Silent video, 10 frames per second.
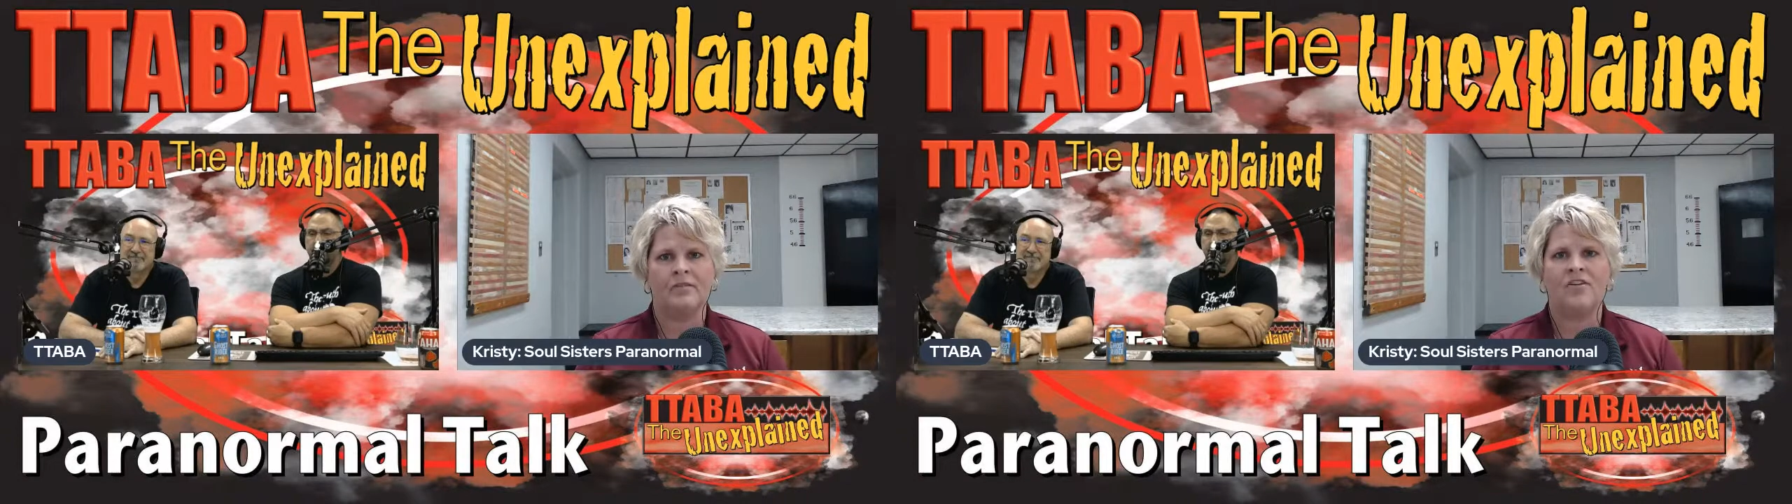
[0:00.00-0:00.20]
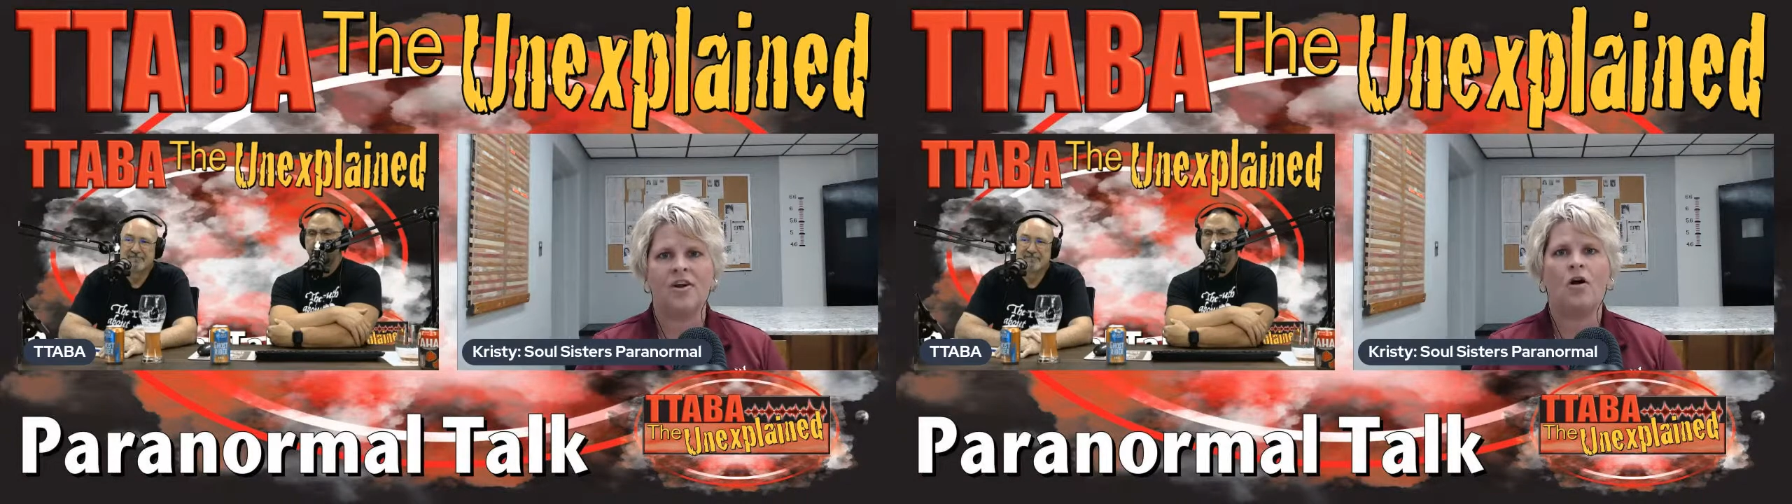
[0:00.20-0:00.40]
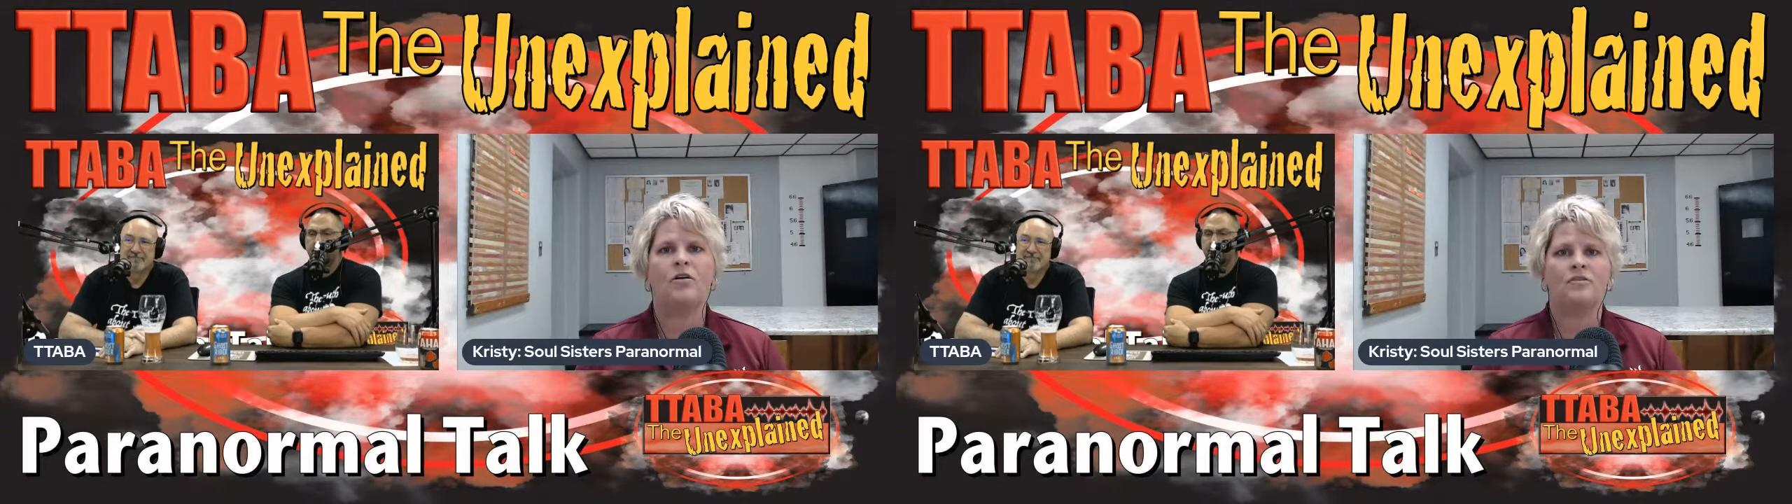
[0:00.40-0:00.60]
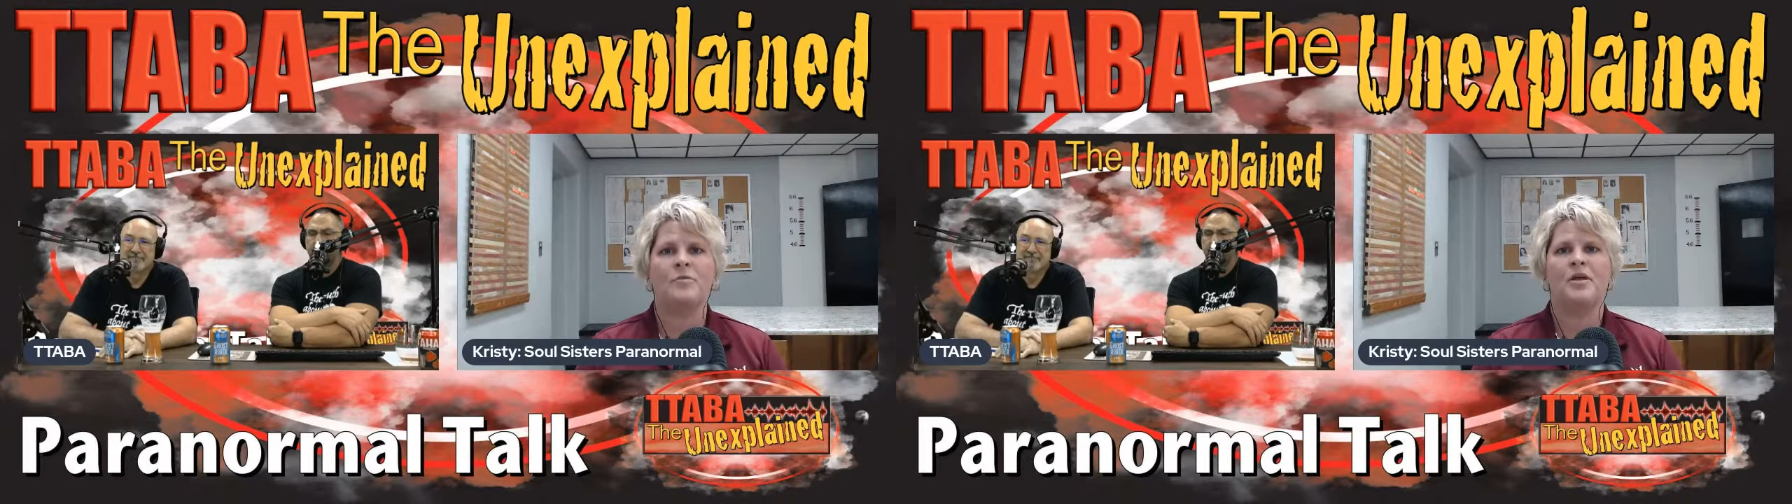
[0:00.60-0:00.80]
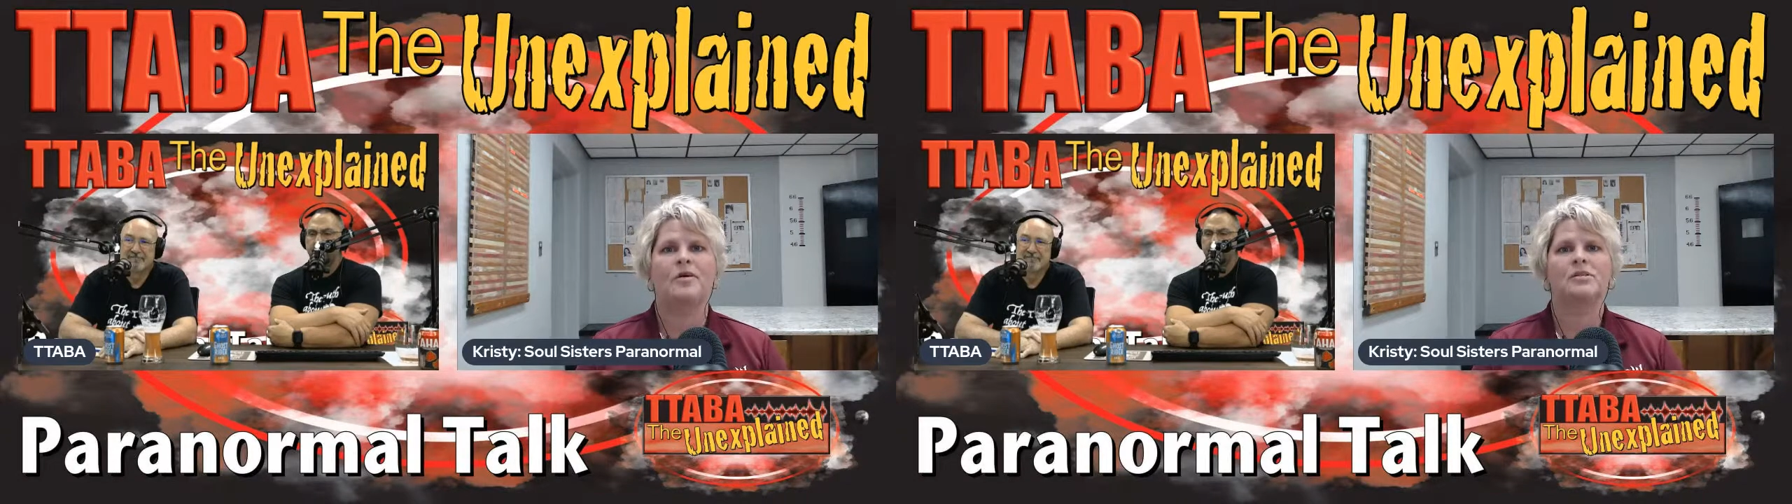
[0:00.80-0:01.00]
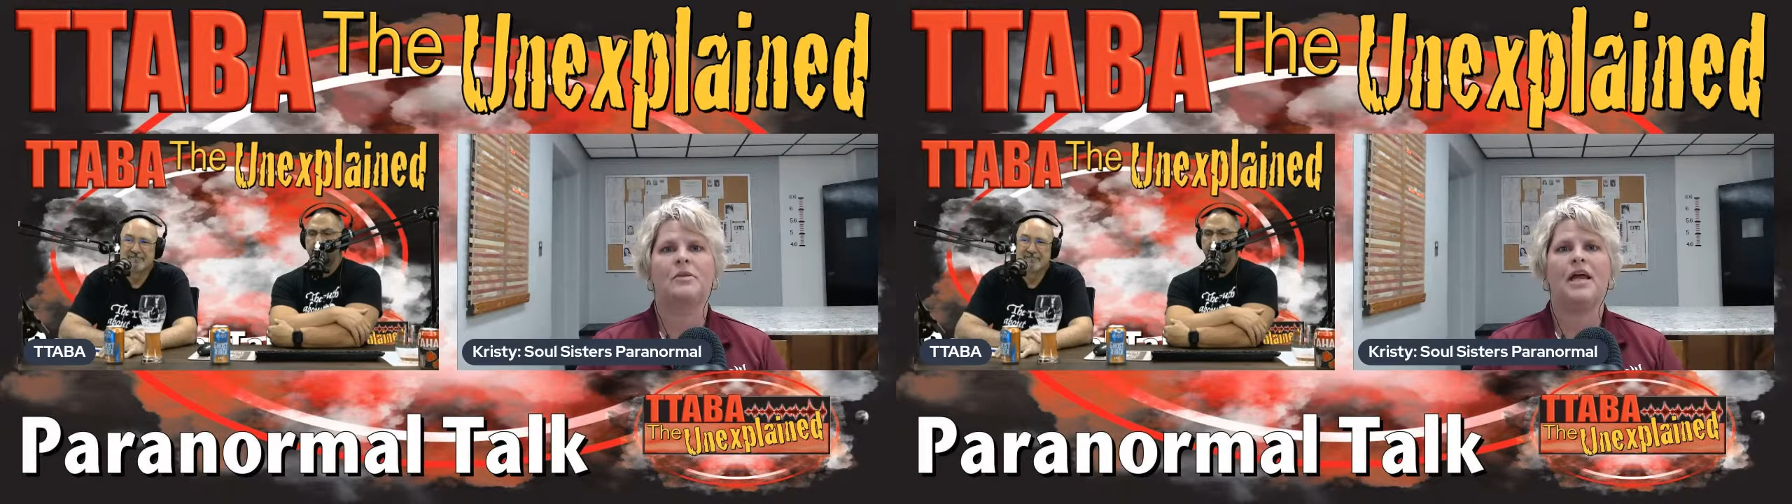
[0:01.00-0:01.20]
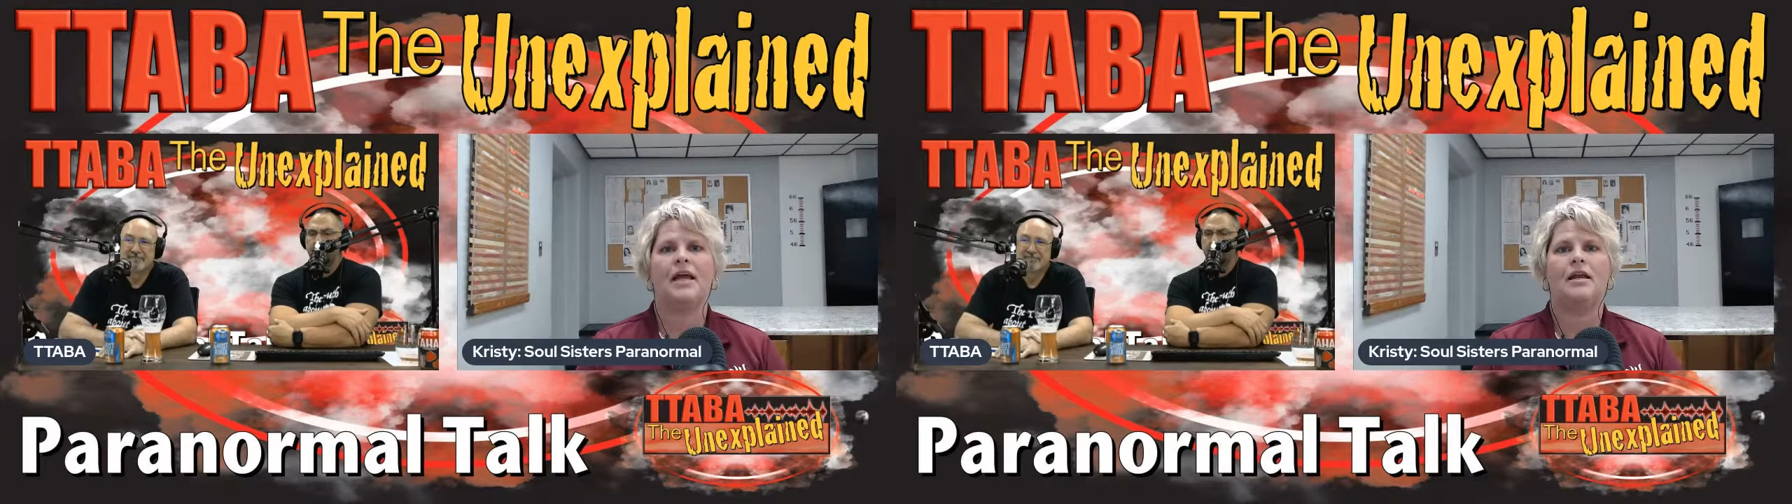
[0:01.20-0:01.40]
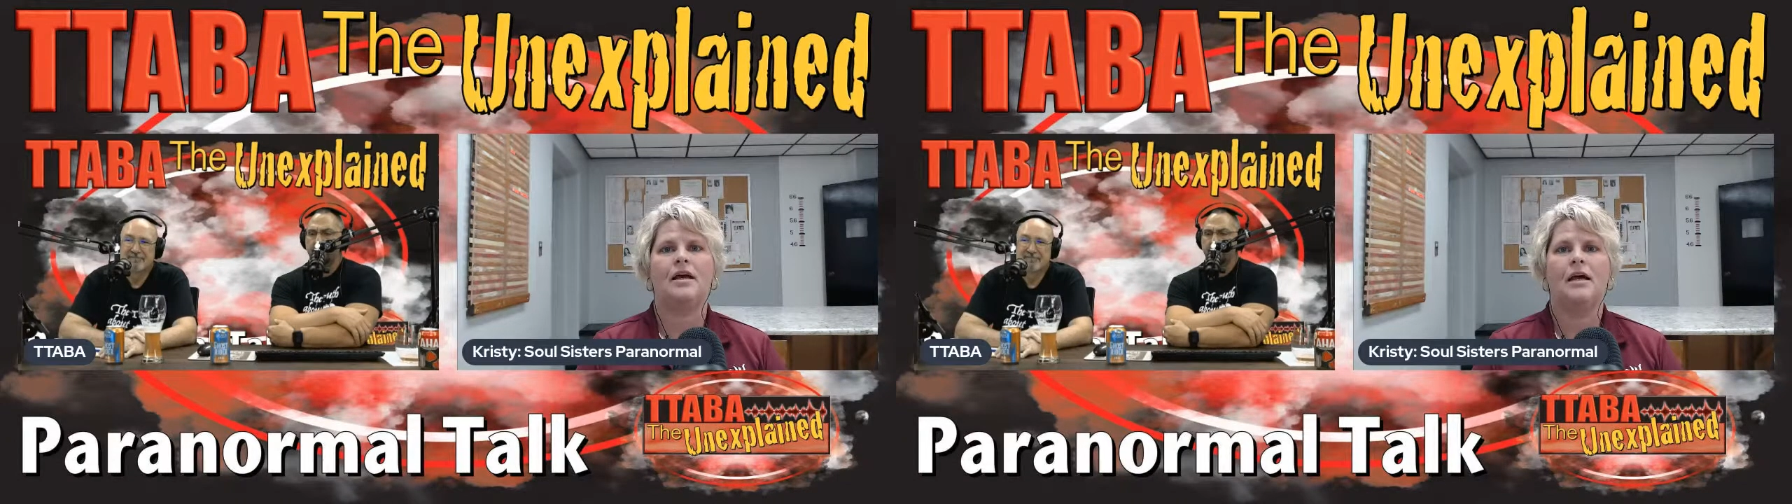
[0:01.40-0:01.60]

and very hard for me to explain.